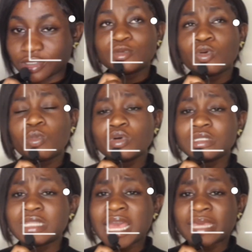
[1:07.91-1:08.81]
So
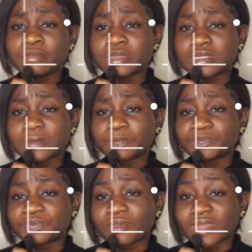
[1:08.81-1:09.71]
most times,
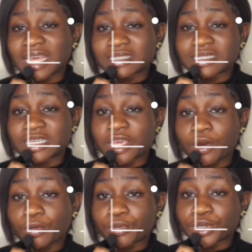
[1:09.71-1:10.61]
as a
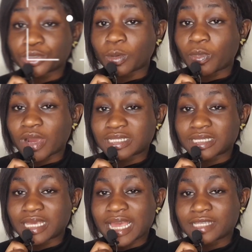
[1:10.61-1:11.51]
girl growing up, or as
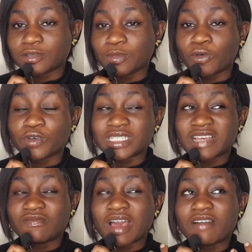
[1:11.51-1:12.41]
a guy, some of us
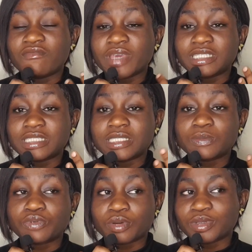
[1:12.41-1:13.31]
have made this
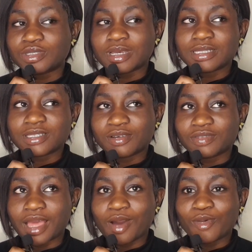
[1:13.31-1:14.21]
promise to
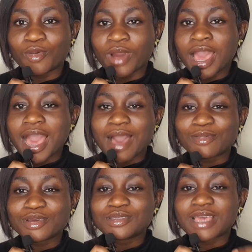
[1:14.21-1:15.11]
ourselves that, oh,
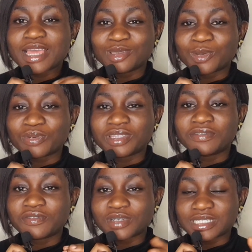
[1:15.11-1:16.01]
I'm going to end up with the
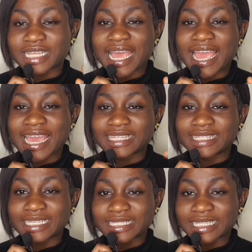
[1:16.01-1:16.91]
first guy I
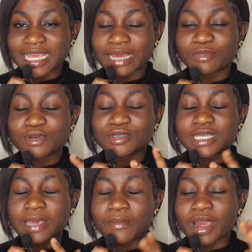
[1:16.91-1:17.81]
date, like I'm going to
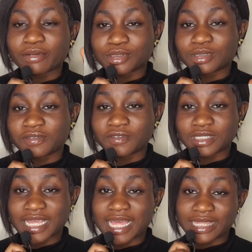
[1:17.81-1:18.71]
get married to the
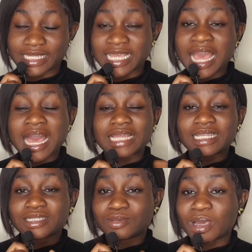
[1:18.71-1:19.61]
first guy I date, and
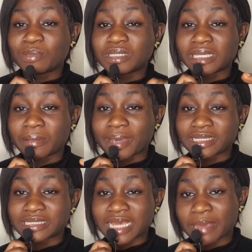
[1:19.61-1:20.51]
that is why I'm taking
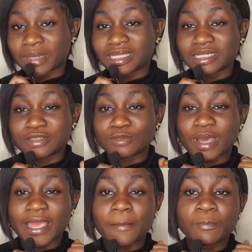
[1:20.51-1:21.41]
my time, and that is
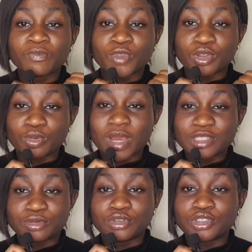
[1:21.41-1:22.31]
why, you know, I
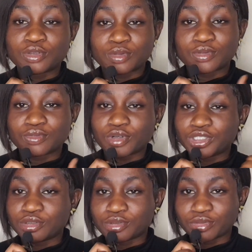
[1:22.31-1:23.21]
do not just want to
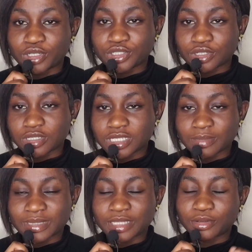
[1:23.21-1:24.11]
rush into
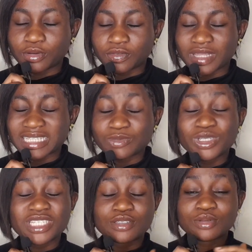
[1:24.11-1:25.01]
relationships and all of that,
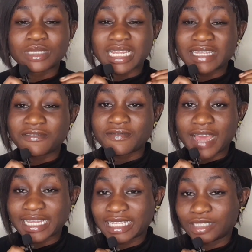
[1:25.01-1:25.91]
which is totally
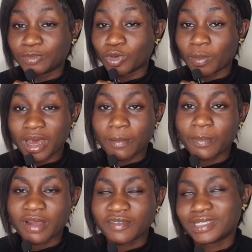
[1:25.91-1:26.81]
fine and normal
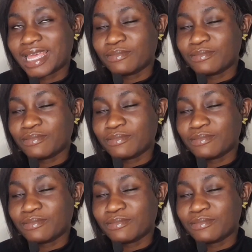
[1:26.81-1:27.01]
and perfect.